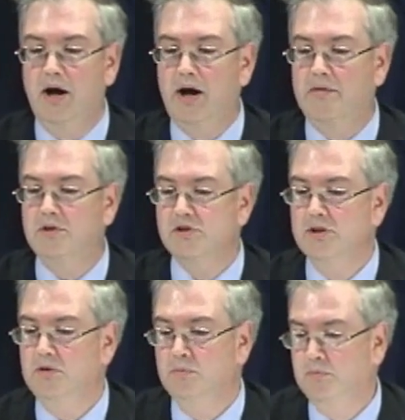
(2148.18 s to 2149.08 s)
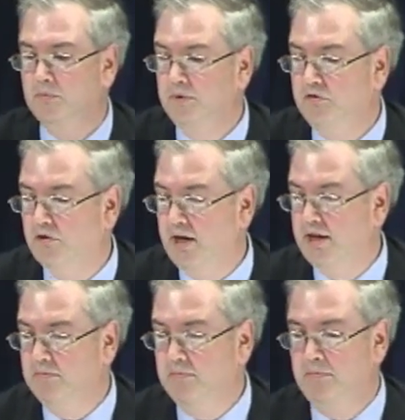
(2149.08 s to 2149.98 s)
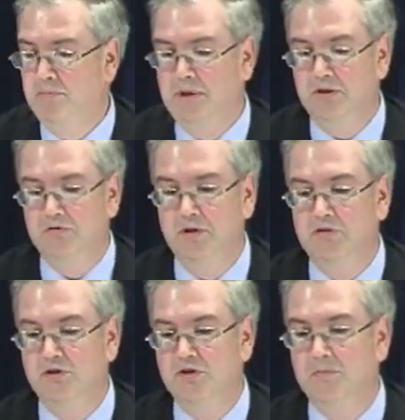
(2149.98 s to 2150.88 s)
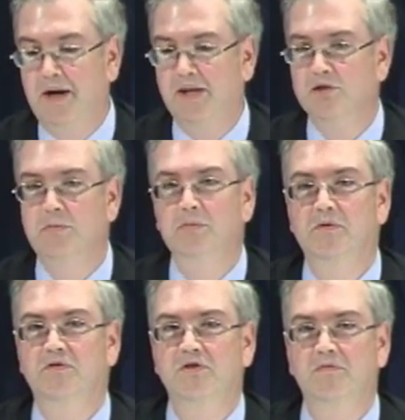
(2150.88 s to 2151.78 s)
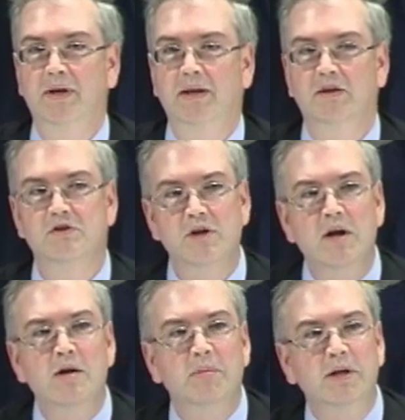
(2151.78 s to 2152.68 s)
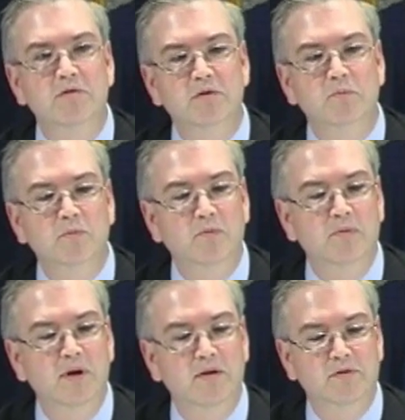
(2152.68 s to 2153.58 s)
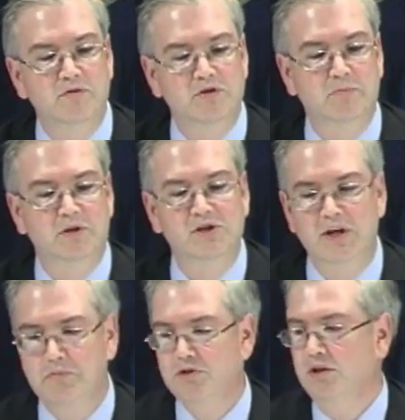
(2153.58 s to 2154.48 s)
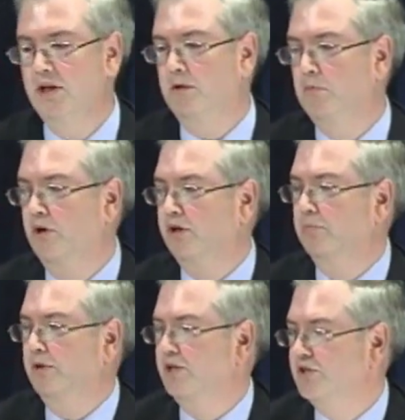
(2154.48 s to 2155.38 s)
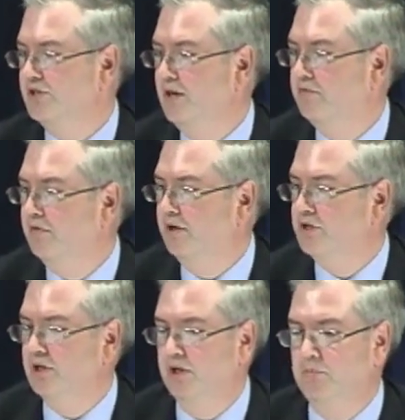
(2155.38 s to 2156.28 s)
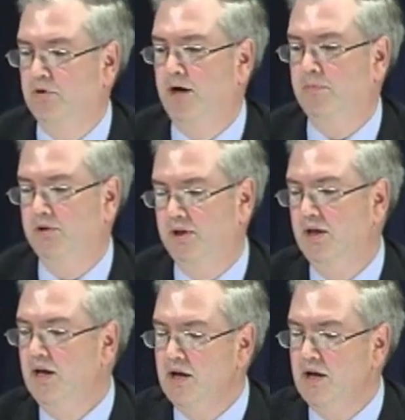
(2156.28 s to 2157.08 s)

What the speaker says: Obviously, we try to be as vigorous as possible with surveillance, but even if there's a perception that a marketplace is not functioning properly,